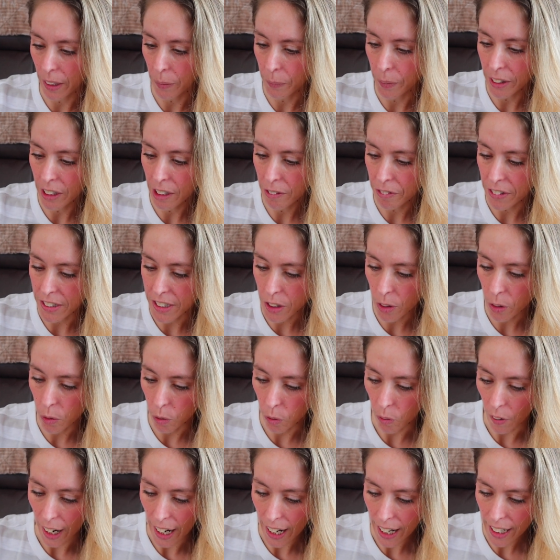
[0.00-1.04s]
I wonder if it's
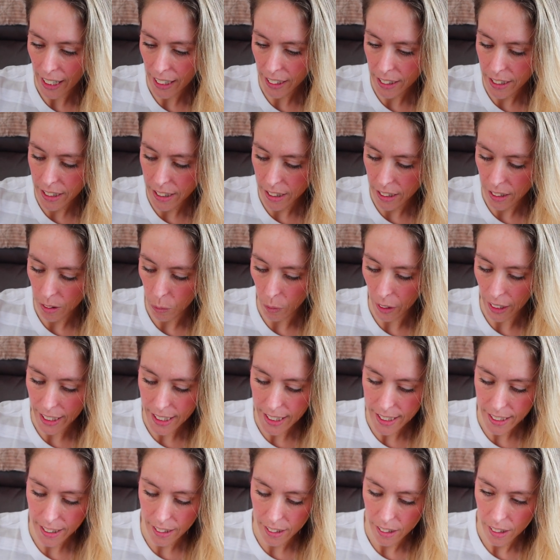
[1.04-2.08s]
cracked. Why
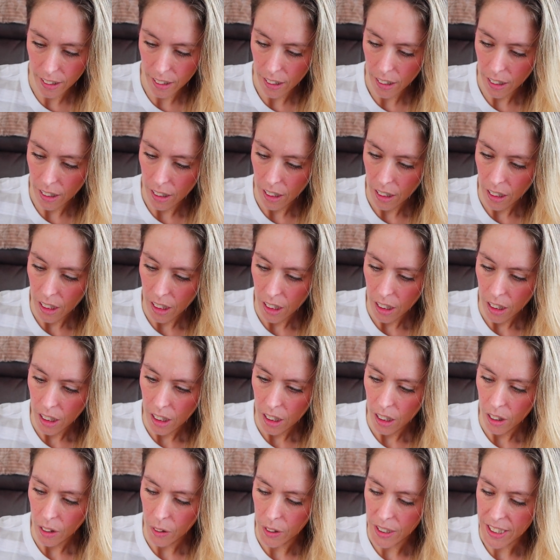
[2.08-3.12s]
is it?
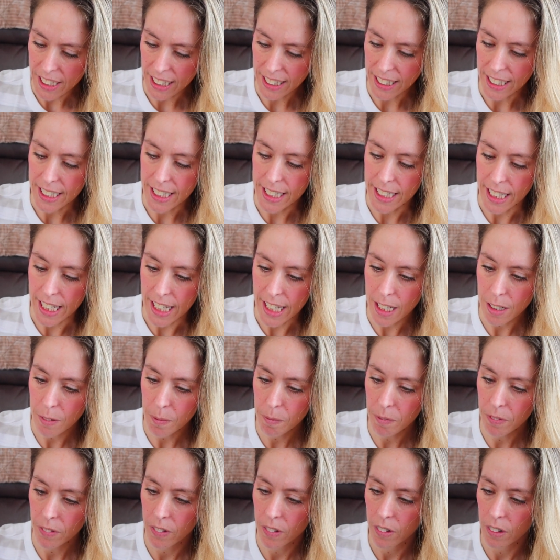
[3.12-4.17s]
Or it's at the
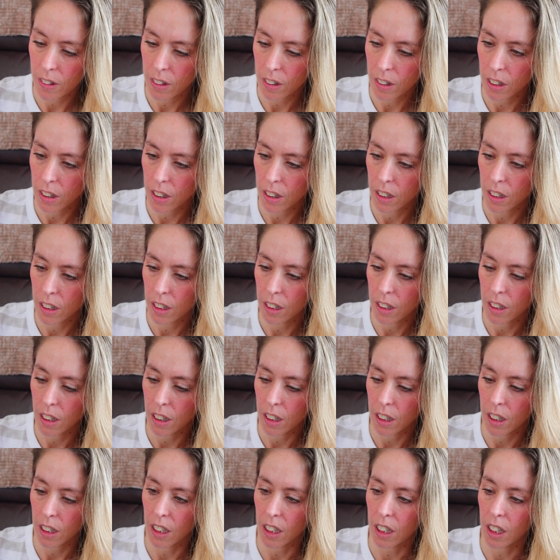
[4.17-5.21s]
seam?
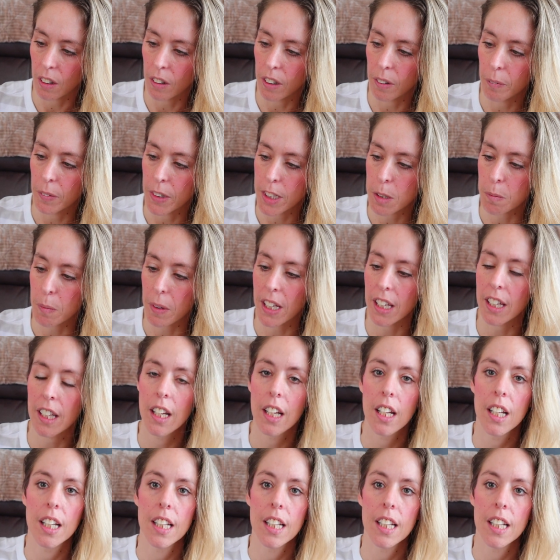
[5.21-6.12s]
Oh, it must be.